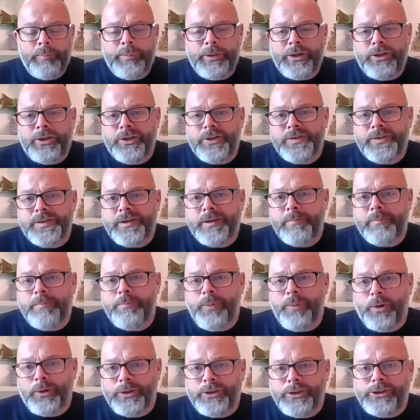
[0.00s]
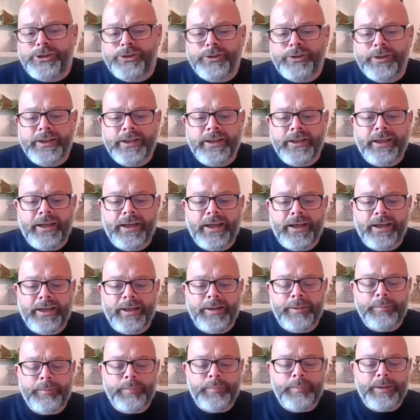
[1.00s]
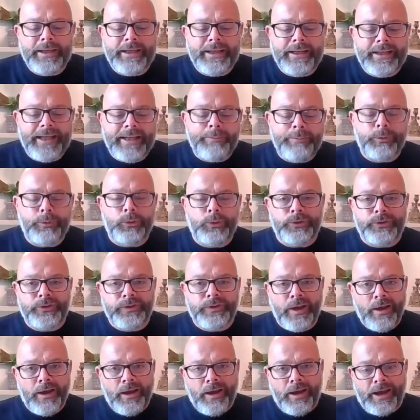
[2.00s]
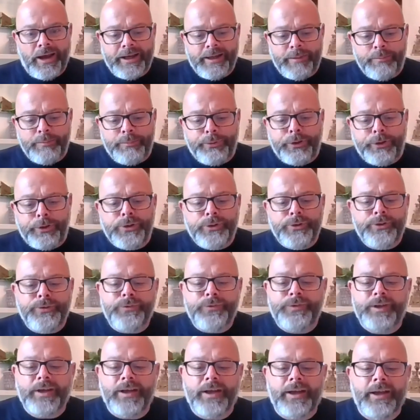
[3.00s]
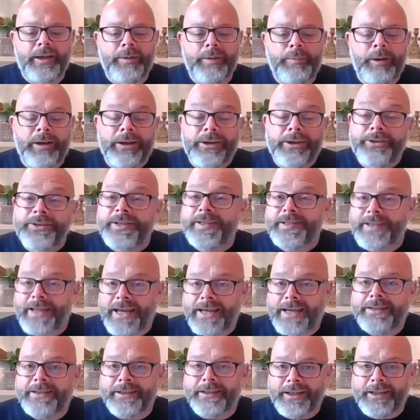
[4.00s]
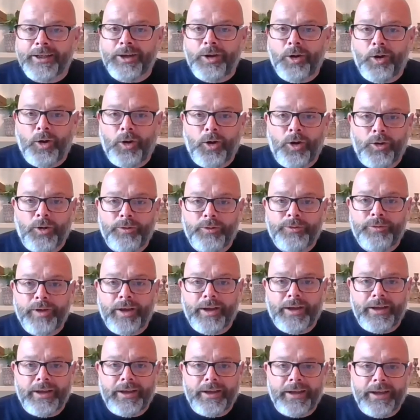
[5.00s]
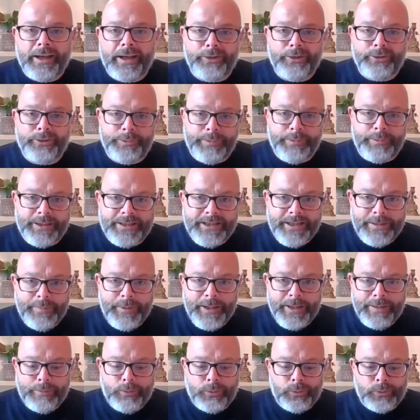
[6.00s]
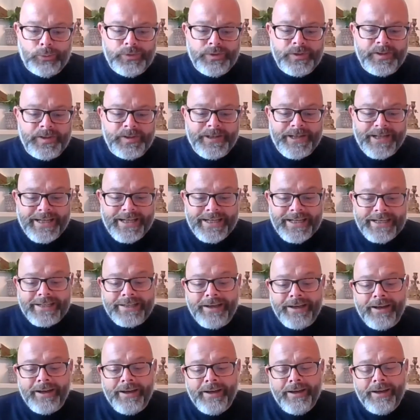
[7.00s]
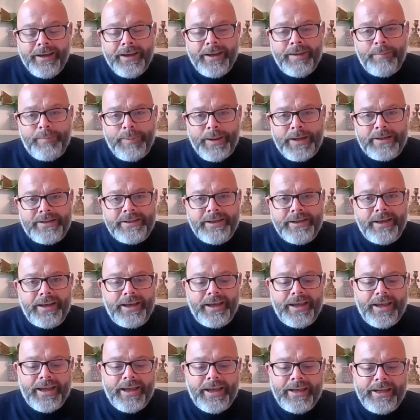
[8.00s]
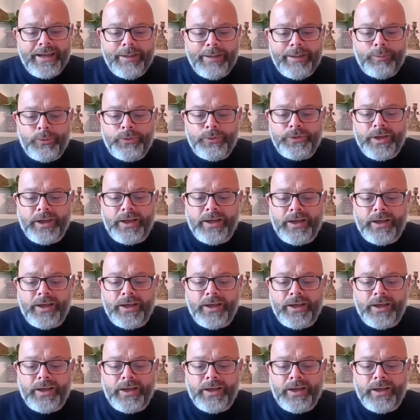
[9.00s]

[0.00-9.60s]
because monitoring enables an improved understanding of LGBT people's needs. It better enables